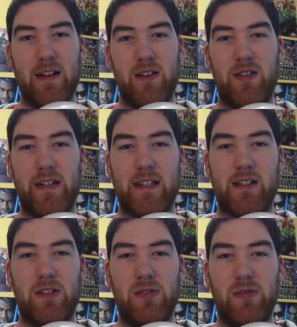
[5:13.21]
she gets
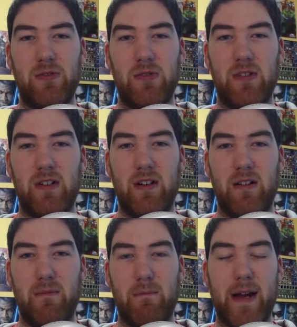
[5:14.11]
to
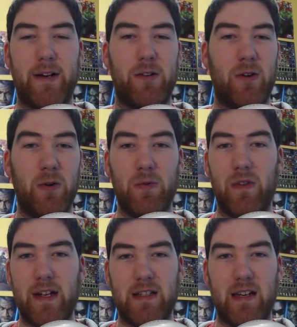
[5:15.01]
make her own
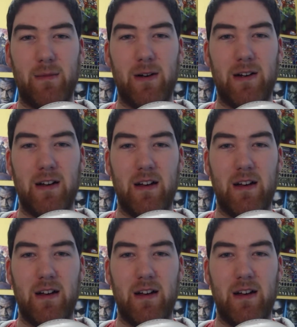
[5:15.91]
lightsaber,